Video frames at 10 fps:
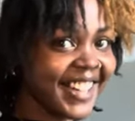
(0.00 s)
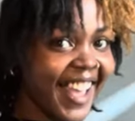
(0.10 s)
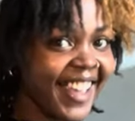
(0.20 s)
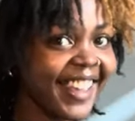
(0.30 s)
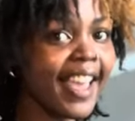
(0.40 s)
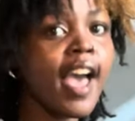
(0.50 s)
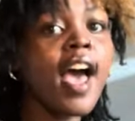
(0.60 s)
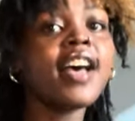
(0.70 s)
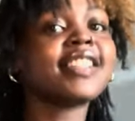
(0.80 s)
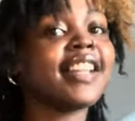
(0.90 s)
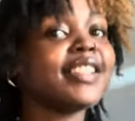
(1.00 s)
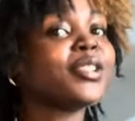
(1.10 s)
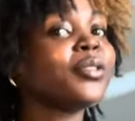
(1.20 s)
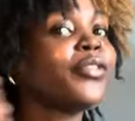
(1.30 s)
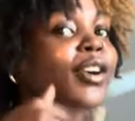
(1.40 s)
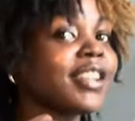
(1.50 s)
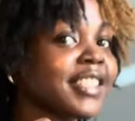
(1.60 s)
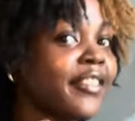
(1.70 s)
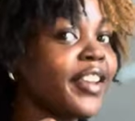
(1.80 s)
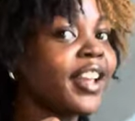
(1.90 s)
today. Stay tuned for the rest
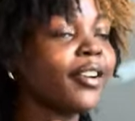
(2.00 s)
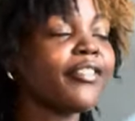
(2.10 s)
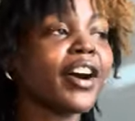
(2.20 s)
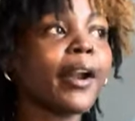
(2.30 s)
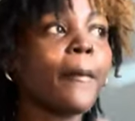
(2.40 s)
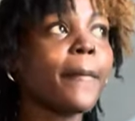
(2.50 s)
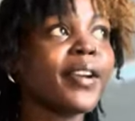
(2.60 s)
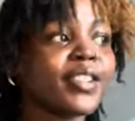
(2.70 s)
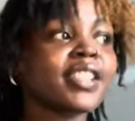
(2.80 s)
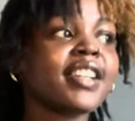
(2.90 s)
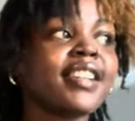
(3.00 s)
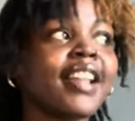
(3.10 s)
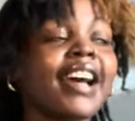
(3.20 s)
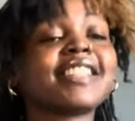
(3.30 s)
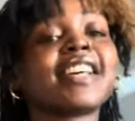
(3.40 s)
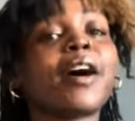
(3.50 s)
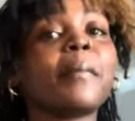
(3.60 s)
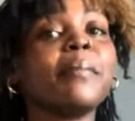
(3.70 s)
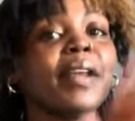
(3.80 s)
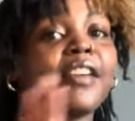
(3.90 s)
of the video to find out what piercing. Like I said, I'll
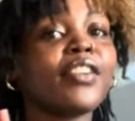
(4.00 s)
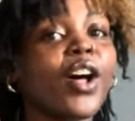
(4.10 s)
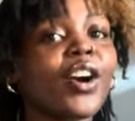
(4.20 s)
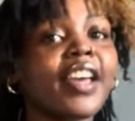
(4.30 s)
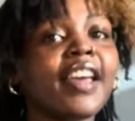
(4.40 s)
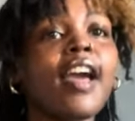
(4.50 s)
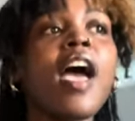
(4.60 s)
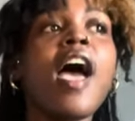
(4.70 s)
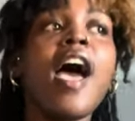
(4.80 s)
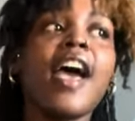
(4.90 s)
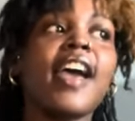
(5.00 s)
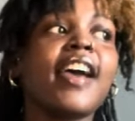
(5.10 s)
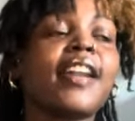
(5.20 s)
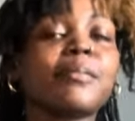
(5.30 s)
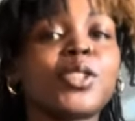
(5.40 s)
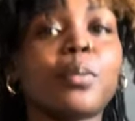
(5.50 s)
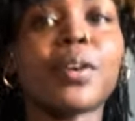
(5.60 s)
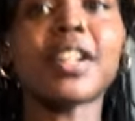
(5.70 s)
be mini vlogging and I'm super